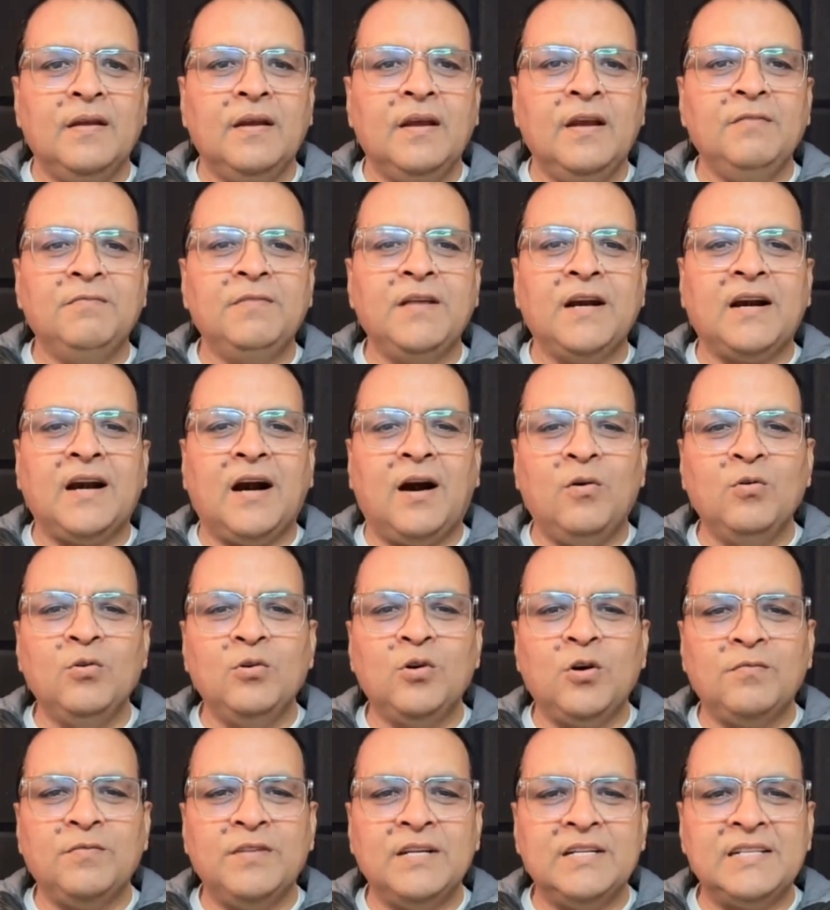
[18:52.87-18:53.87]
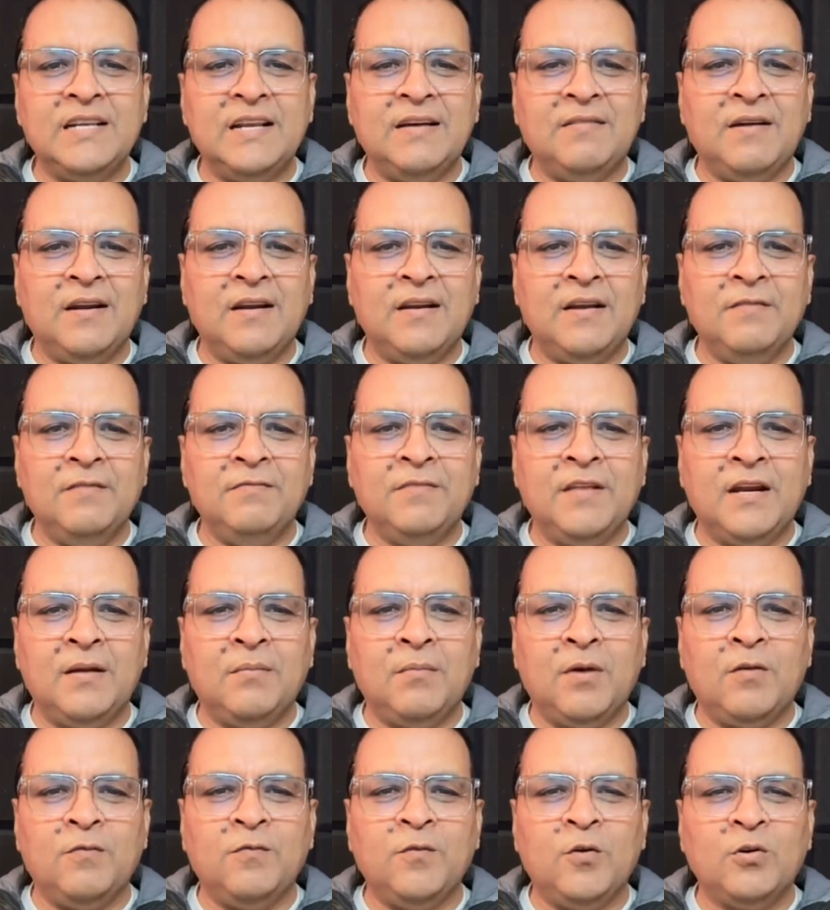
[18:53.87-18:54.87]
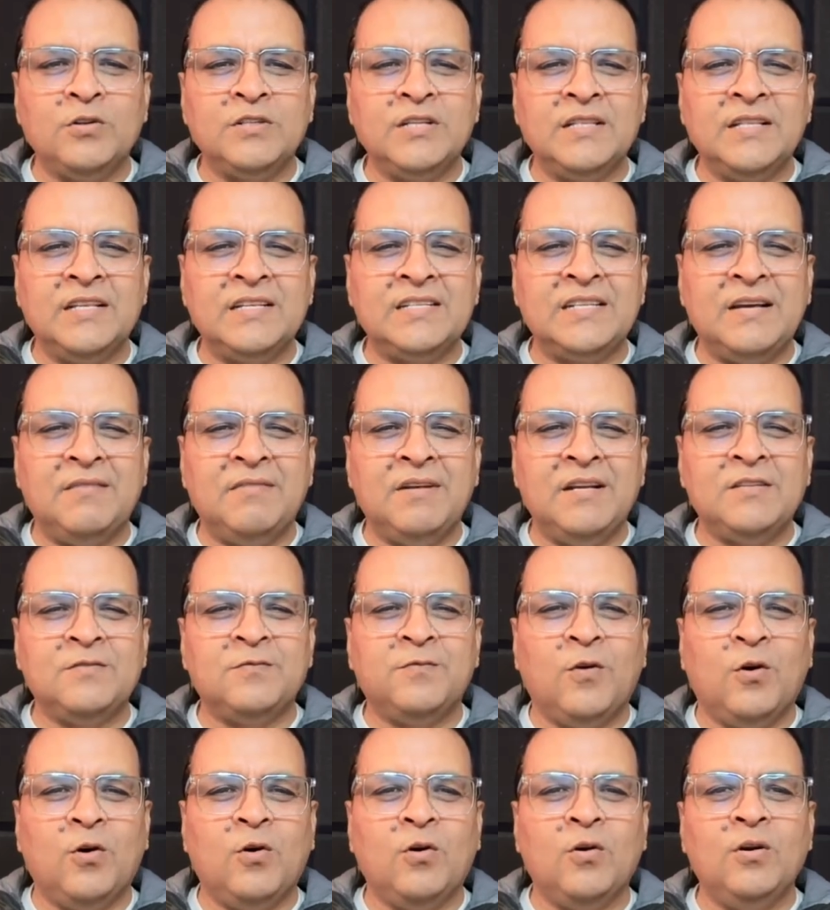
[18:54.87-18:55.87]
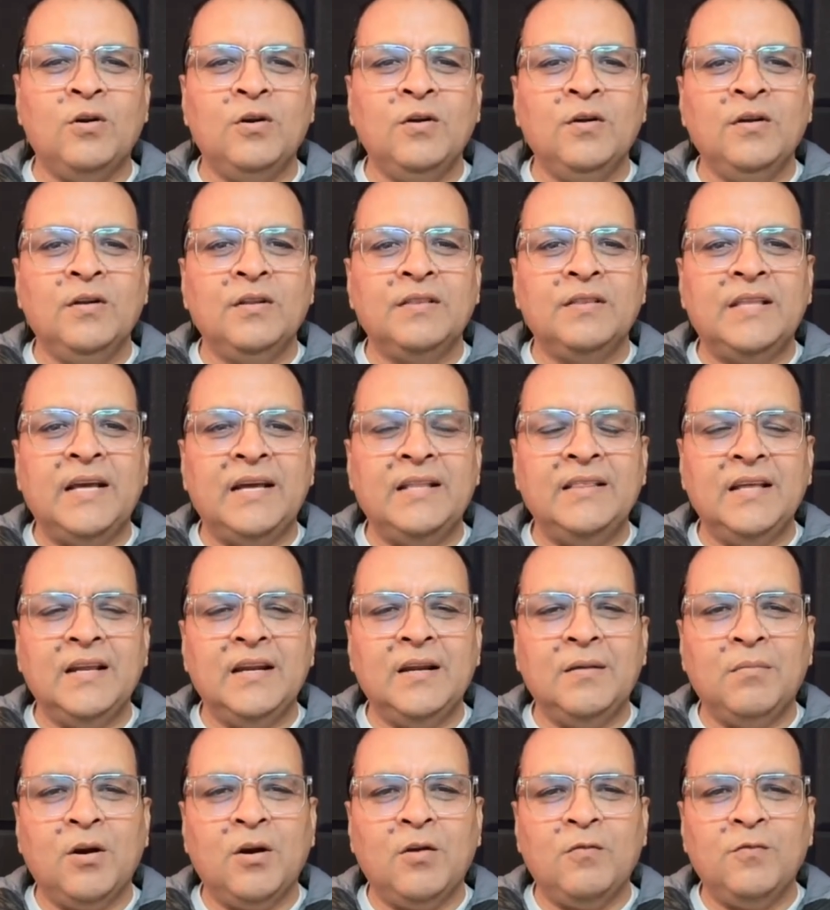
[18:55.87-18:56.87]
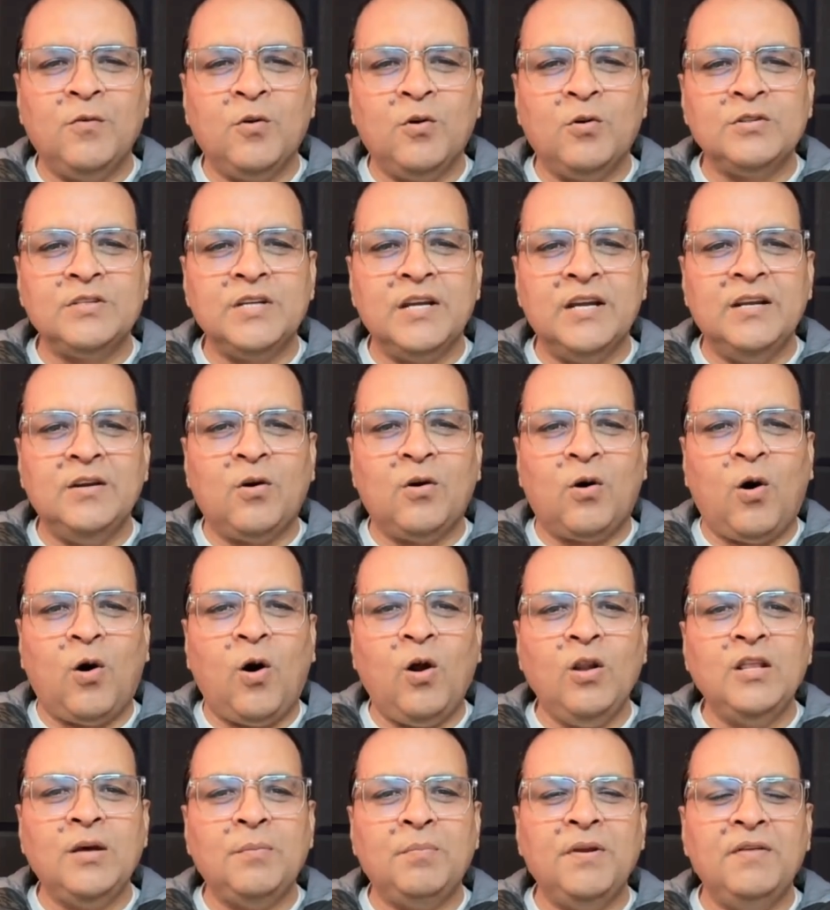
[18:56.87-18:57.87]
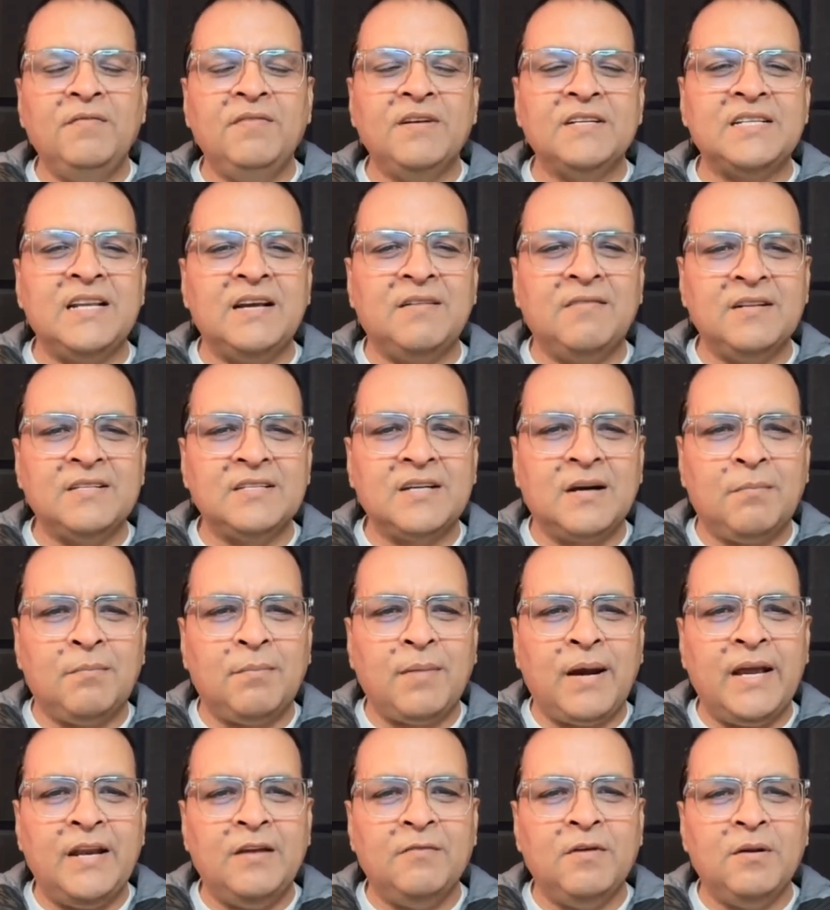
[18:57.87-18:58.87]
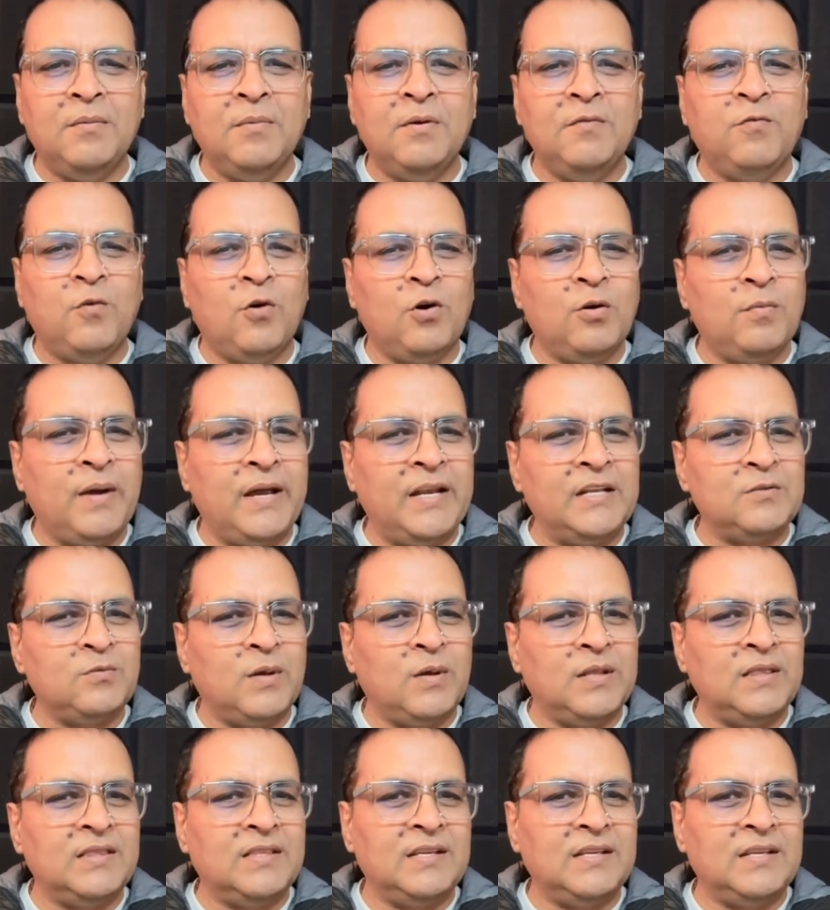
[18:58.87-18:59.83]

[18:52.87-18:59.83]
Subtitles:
If the count of this level, if the number of nodes in this level is 4, then the number of nodes in all the previous levels combined will be 4 minus 1,